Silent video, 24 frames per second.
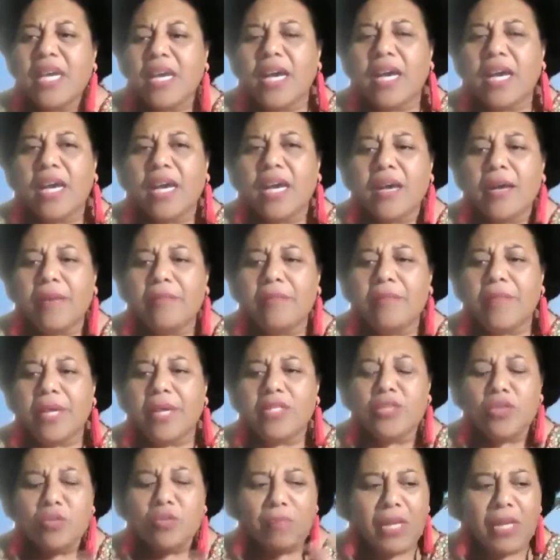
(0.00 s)

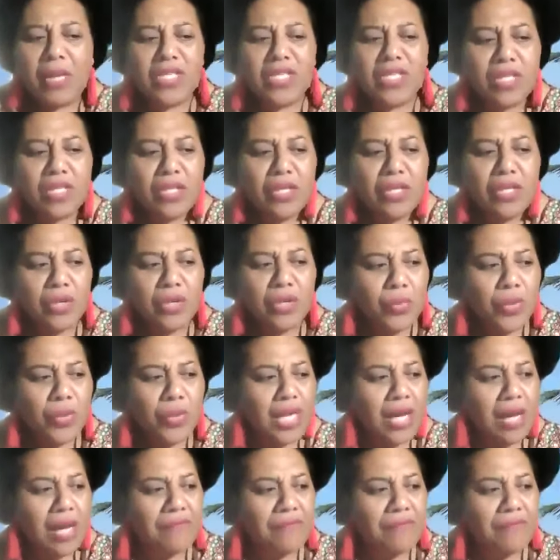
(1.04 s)
As you mentioned, you know, we
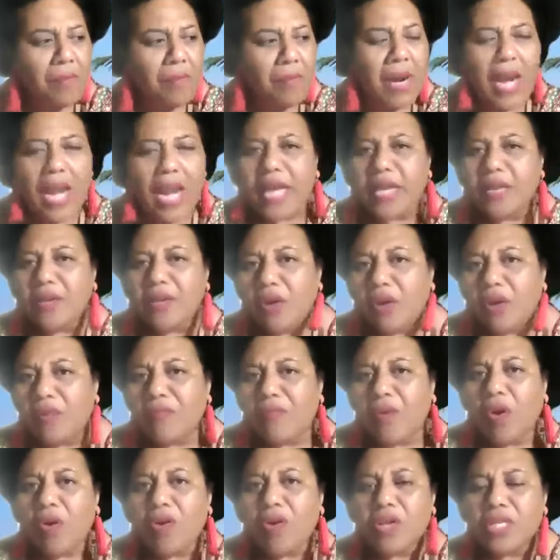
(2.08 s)
come from a line of
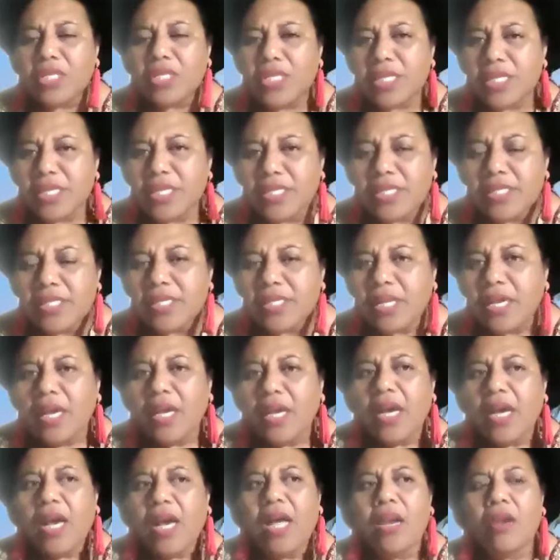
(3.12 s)
orators.
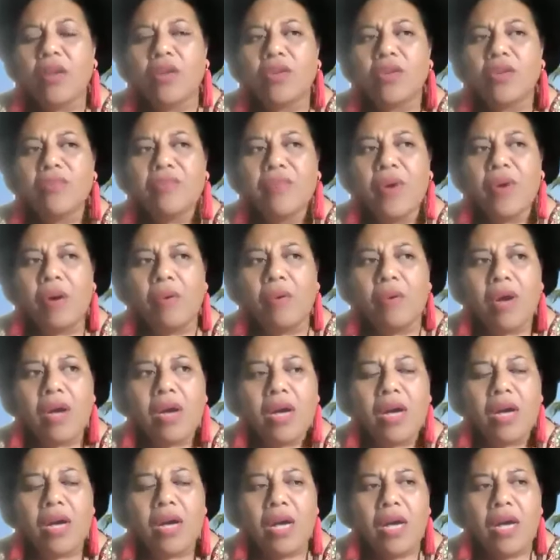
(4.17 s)
A lot of
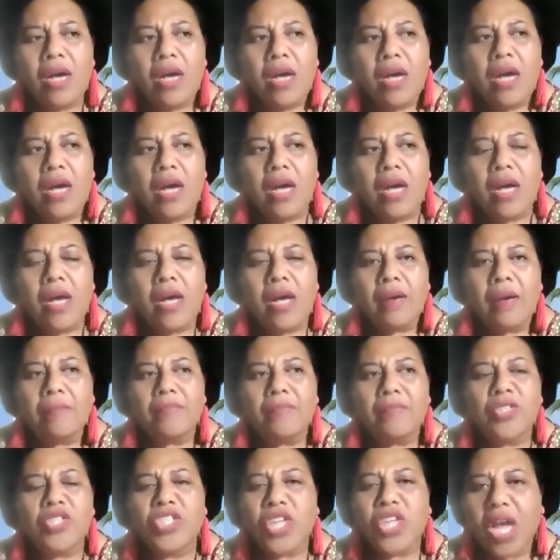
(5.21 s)
our
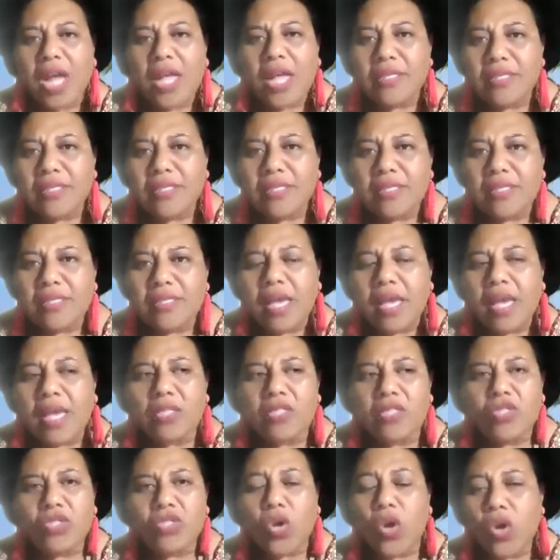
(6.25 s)
chants
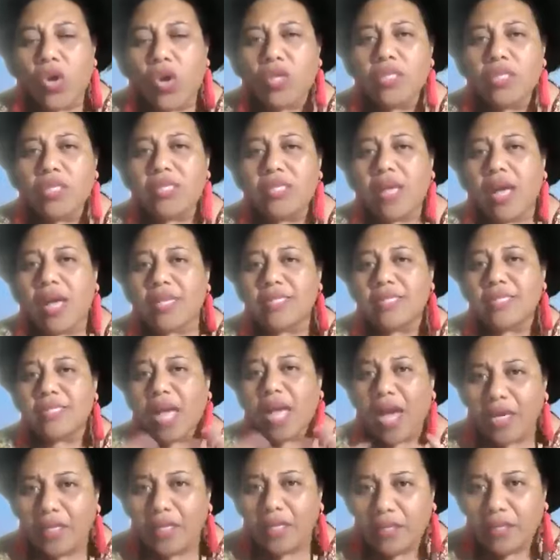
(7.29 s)
and songs are
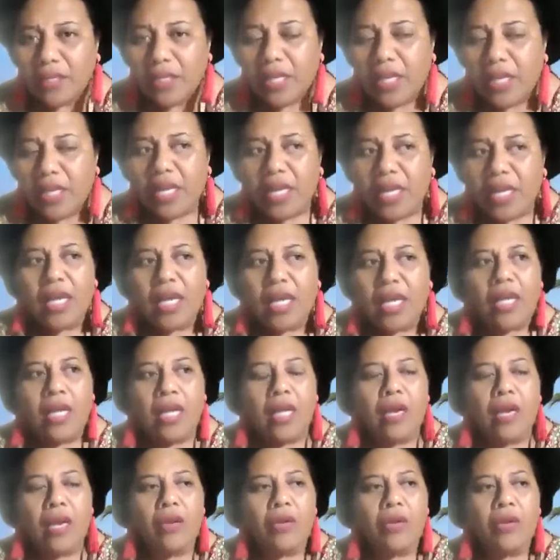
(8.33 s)
sung.
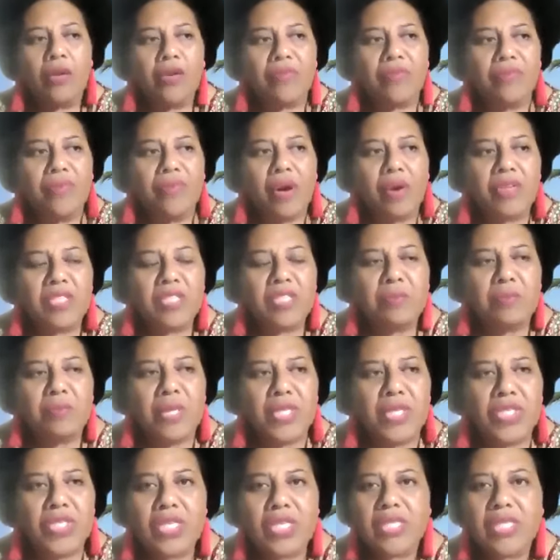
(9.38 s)
A lot of our
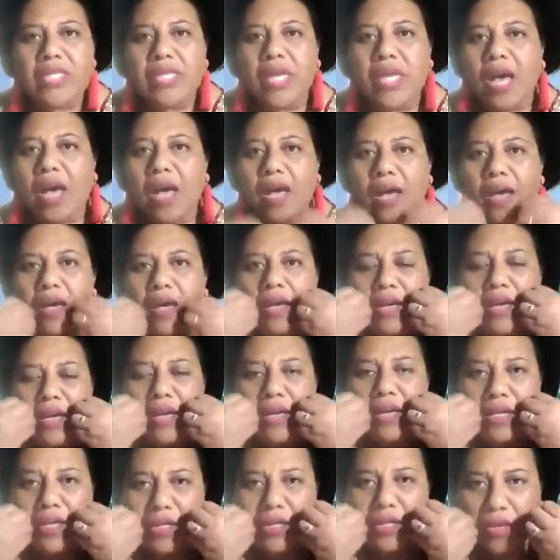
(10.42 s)
speeches are,
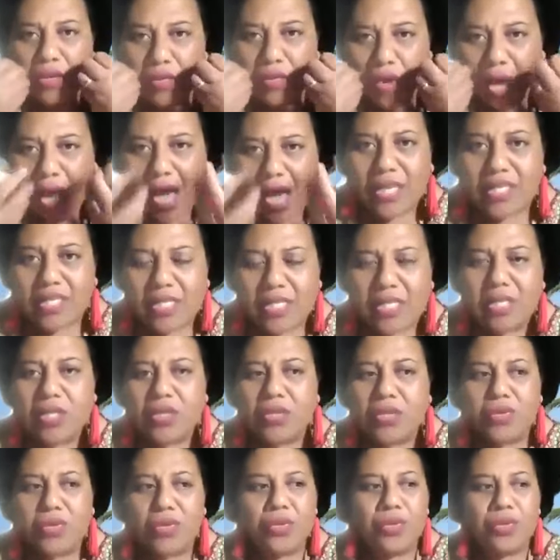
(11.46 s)
you know, uttered
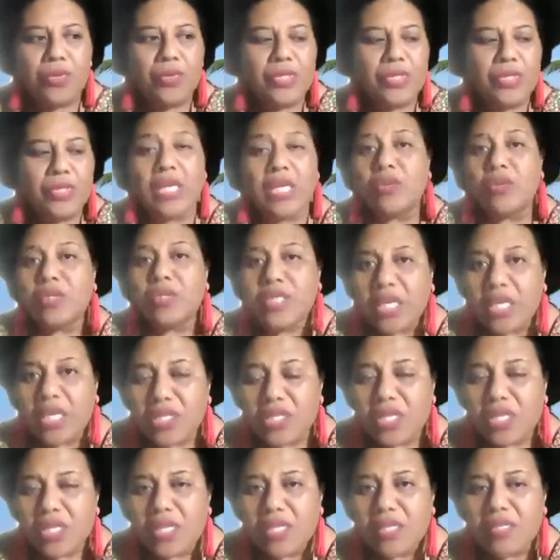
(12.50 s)
through
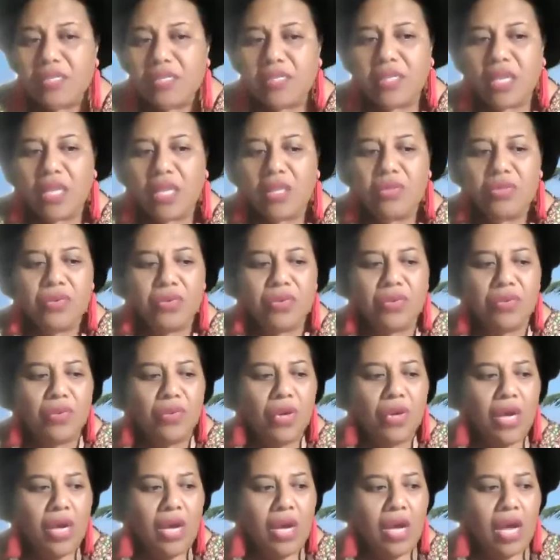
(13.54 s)
salutations and through
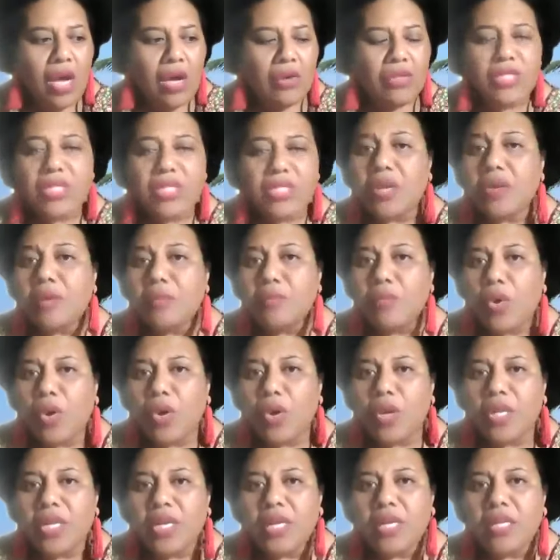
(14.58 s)
our
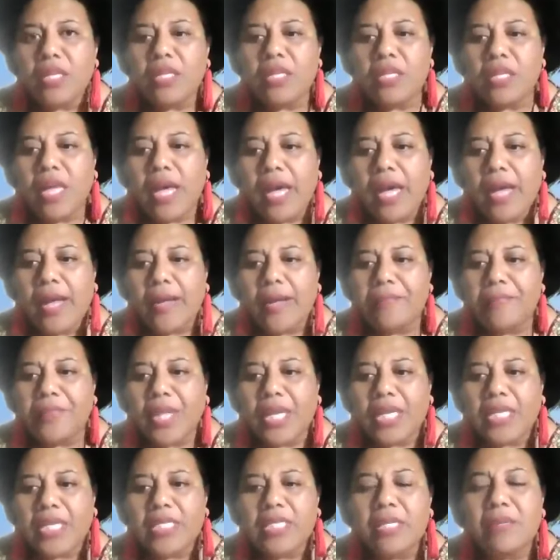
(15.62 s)
ceremonial
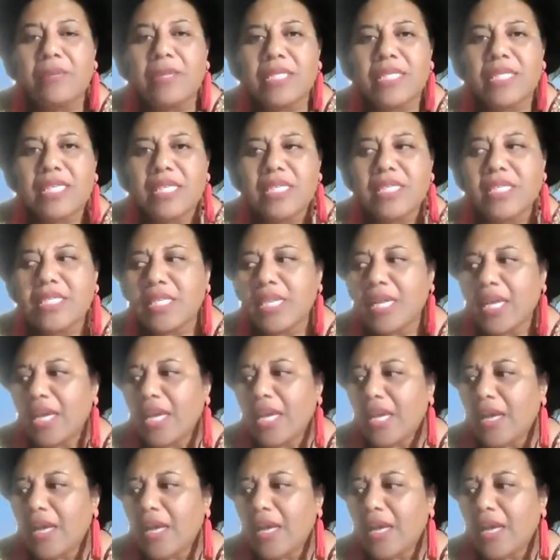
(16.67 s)
activities.